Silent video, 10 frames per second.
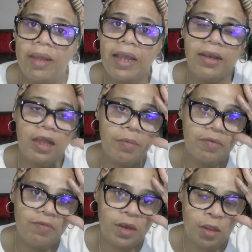got a couple
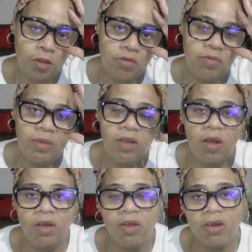of videos of me
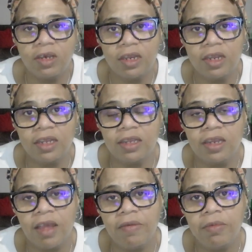calling Cortez
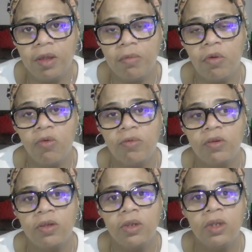and having him come
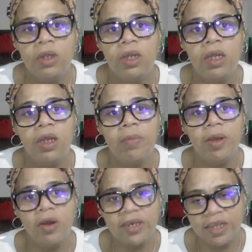over and help me.
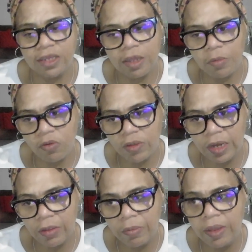Cortez, come over
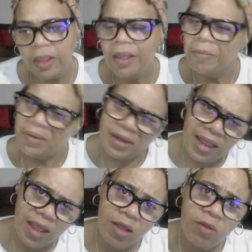and help me. But
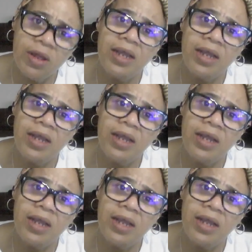now